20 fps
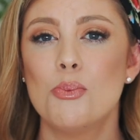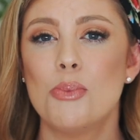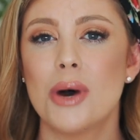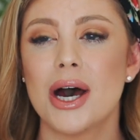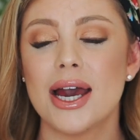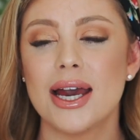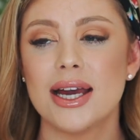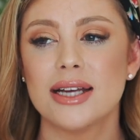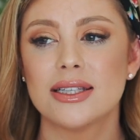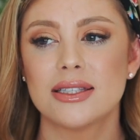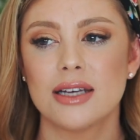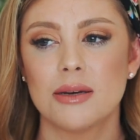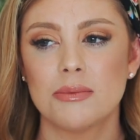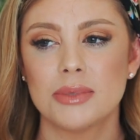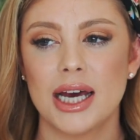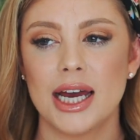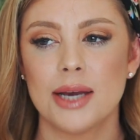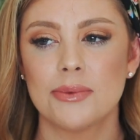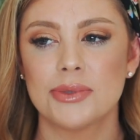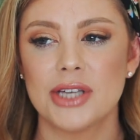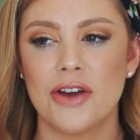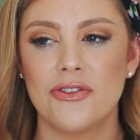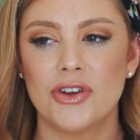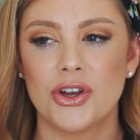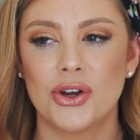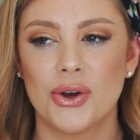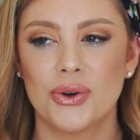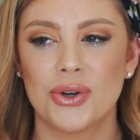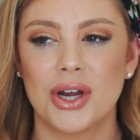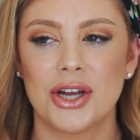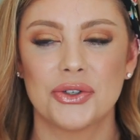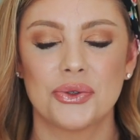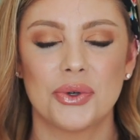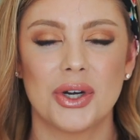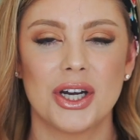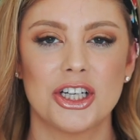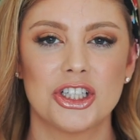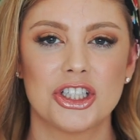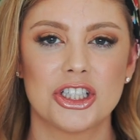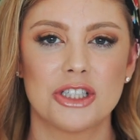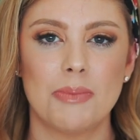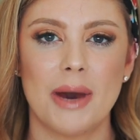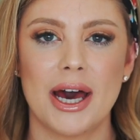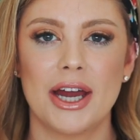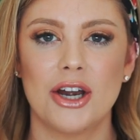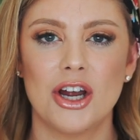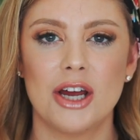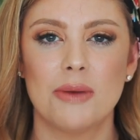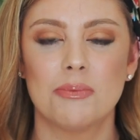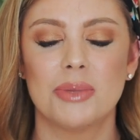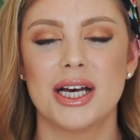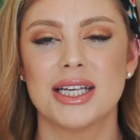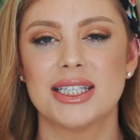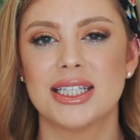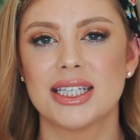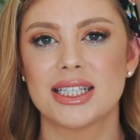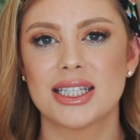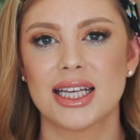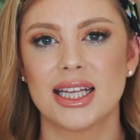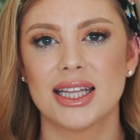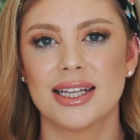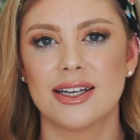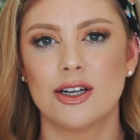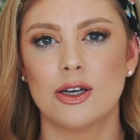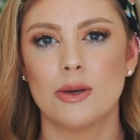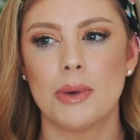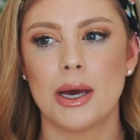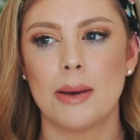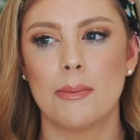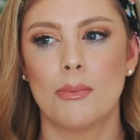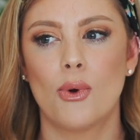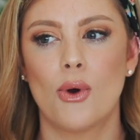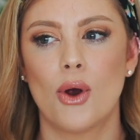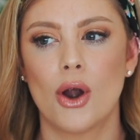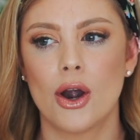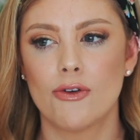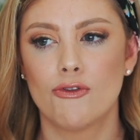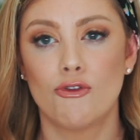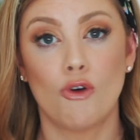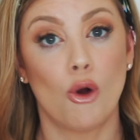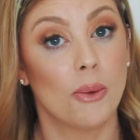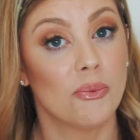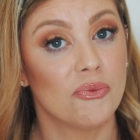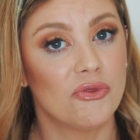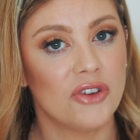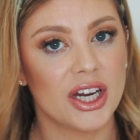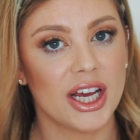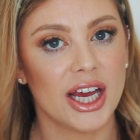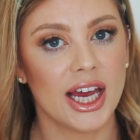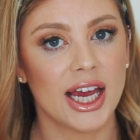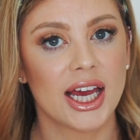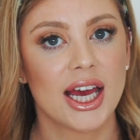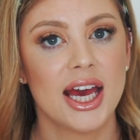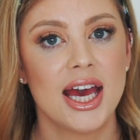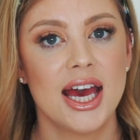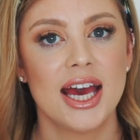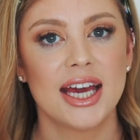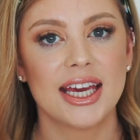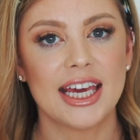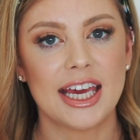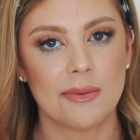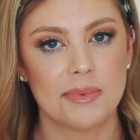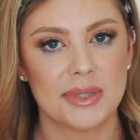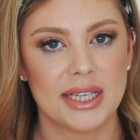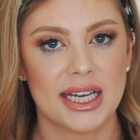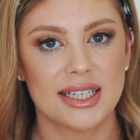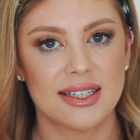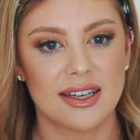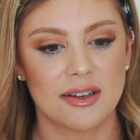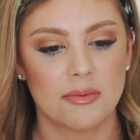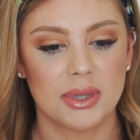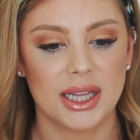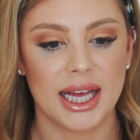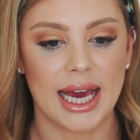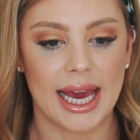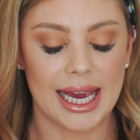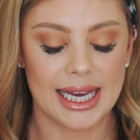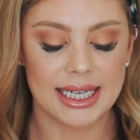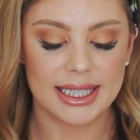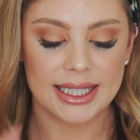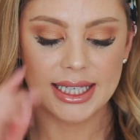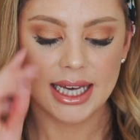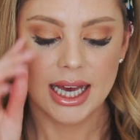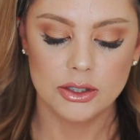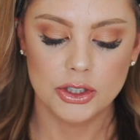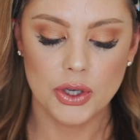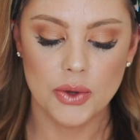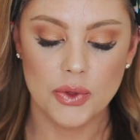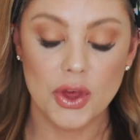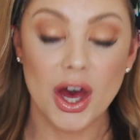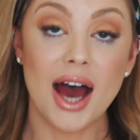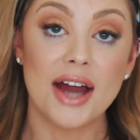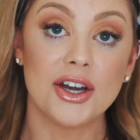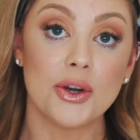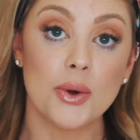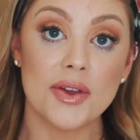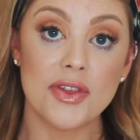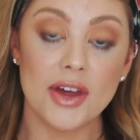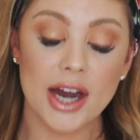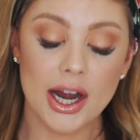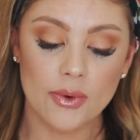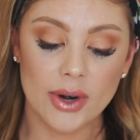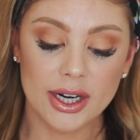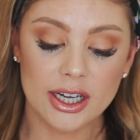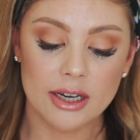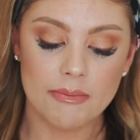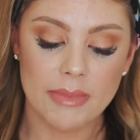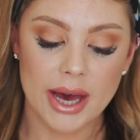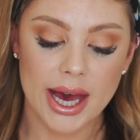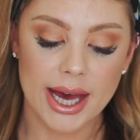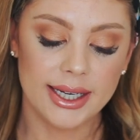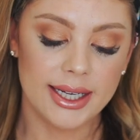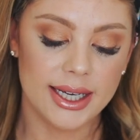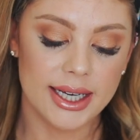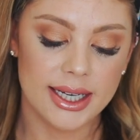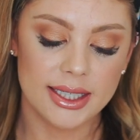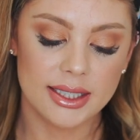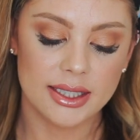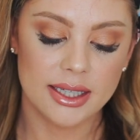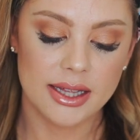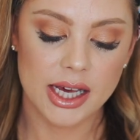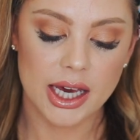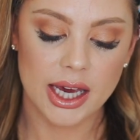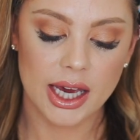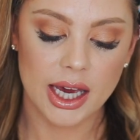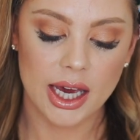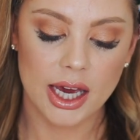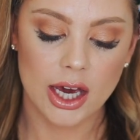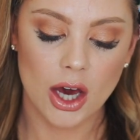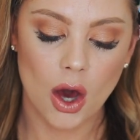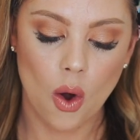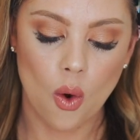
but sometimes having your own underwear is just better and plus it's a little bit more form-fitting, keeps things in place. So the underwear that I recommend is the